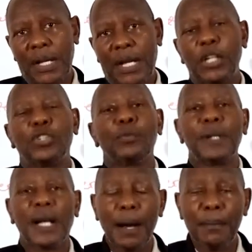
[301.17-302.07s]
It will
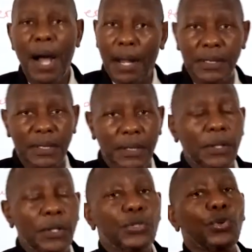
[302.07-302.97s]
become hard.
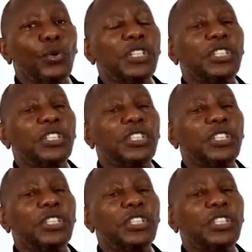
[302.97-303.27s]
So it